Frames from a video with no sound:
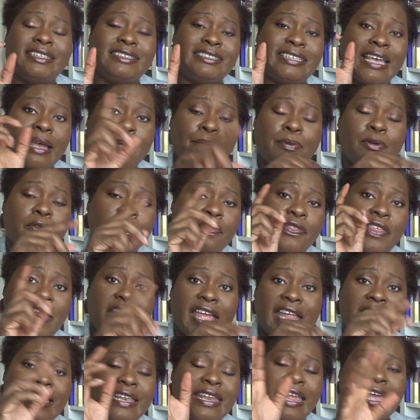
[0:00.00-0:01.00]
tap on
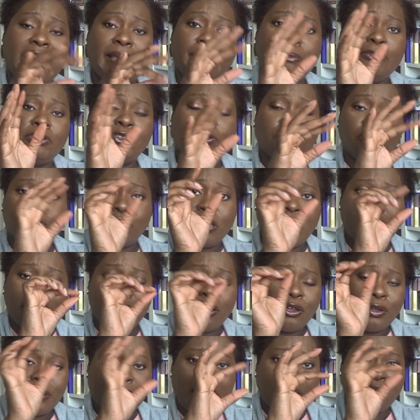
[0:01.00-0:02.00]
their names or their
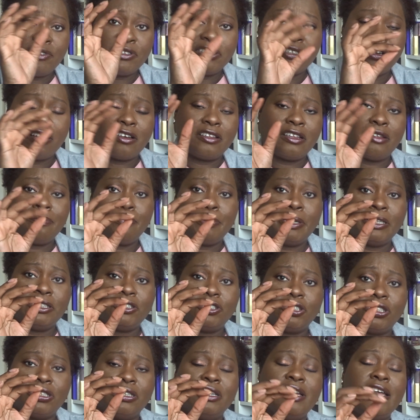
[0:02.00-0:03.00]
little avatar, their
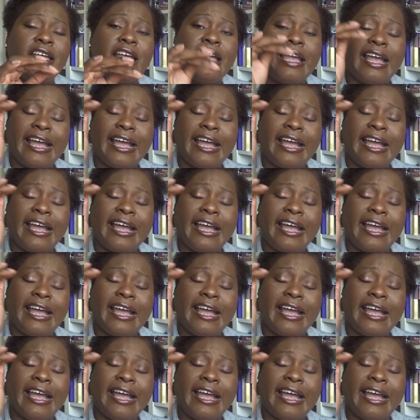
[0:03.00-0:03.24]
picture,